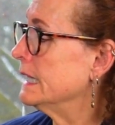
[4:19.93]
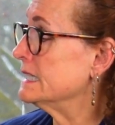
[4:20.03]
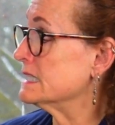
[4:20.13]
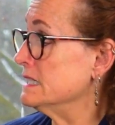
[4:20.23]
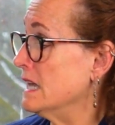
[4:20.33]

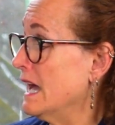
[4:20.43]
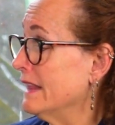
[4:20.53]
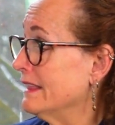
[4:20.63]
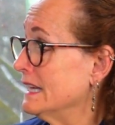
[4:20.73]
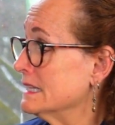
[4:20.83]
It's
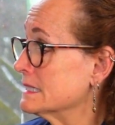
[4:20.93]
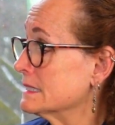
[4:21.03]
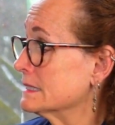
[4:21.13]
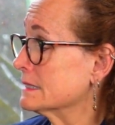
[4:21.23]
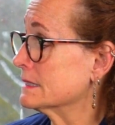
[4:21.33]
not that
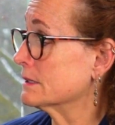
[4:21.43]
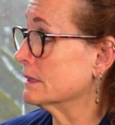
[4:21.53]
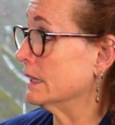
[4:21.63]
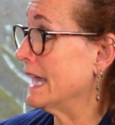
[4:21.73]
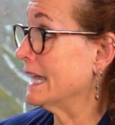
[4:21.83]
it's
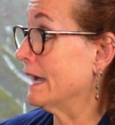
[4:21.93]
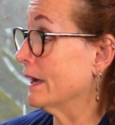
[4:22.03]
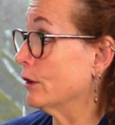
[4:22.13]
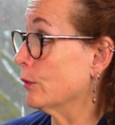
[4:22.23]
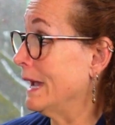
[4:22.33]
like
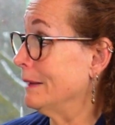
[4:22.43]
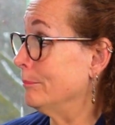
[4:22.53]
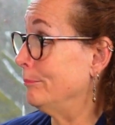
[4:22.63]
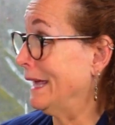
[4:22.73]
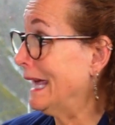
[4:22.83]
a
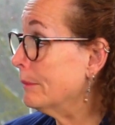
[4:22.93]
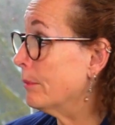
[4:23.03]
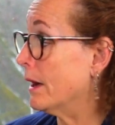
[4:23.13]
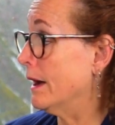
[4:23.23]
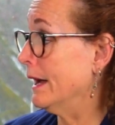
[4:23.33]
great big
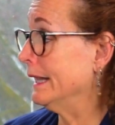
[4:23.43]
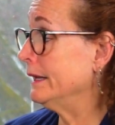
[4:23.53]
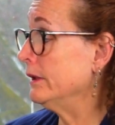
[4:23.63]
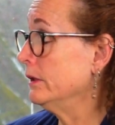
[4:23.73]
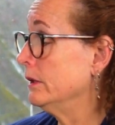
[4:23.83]
pond.